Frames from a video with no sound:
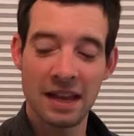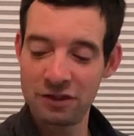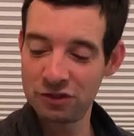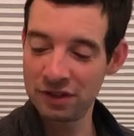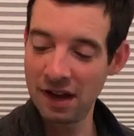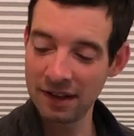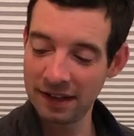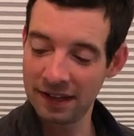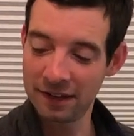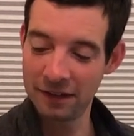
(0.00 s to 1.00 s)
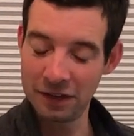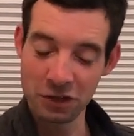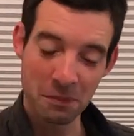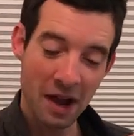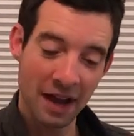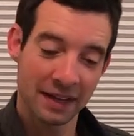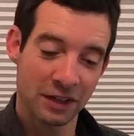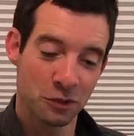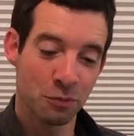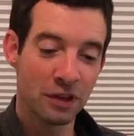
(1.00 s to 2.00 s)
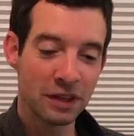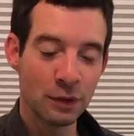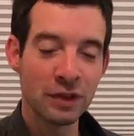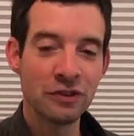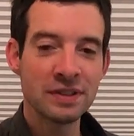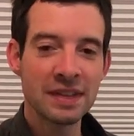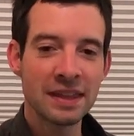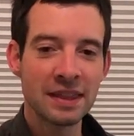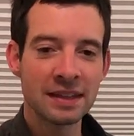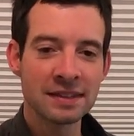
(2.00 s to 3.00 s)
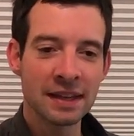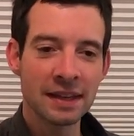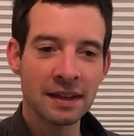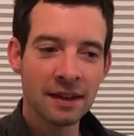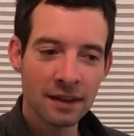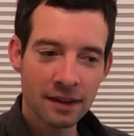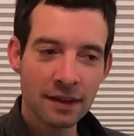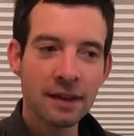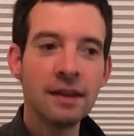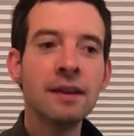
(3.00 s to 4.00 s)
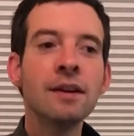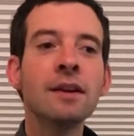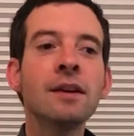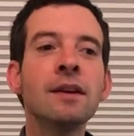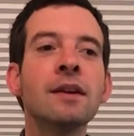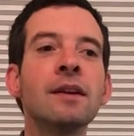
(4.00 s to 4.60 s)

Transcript: as you're talking in your mind, as you breathe, you can just say things like, here,